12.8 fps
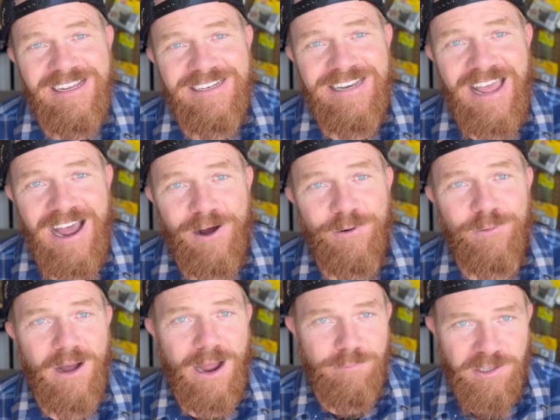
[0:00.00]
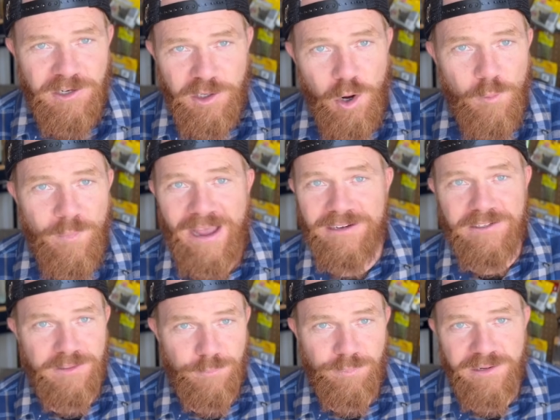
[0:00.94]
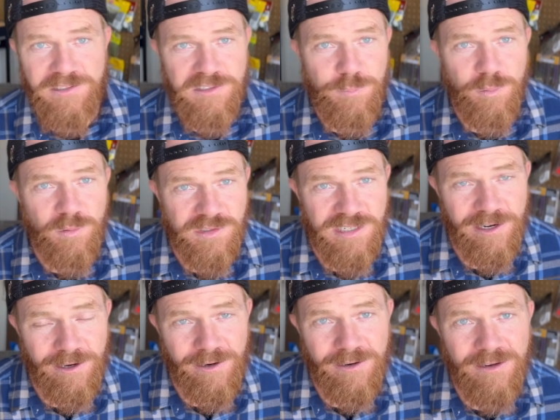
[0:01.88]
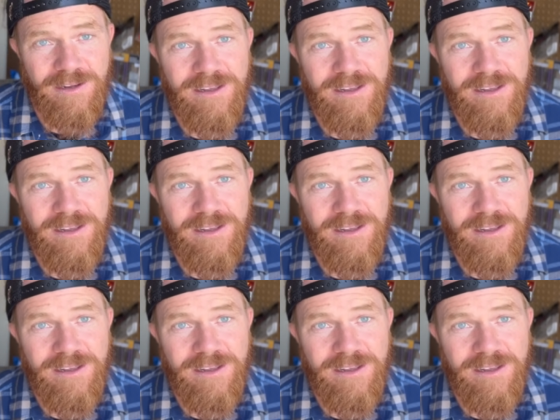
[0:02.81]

Now, I'm going to go back to the principles here.